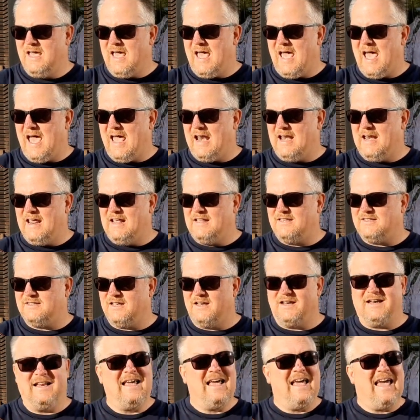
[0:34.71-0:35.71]
and it's
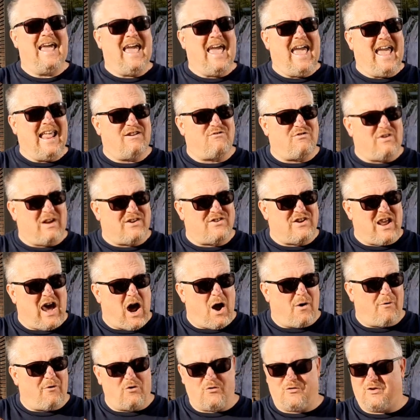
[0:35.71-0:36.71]
an
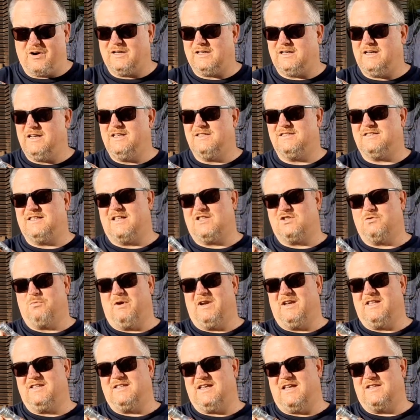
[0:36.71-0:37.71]
Edradour, or at least that's what
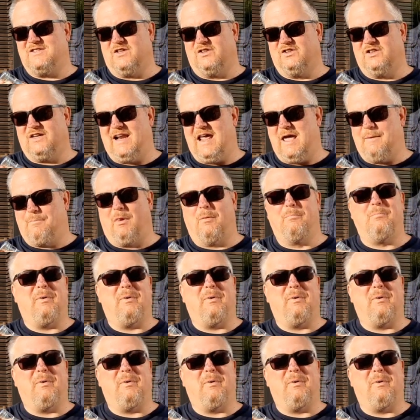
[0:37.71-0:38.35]
it says on the label.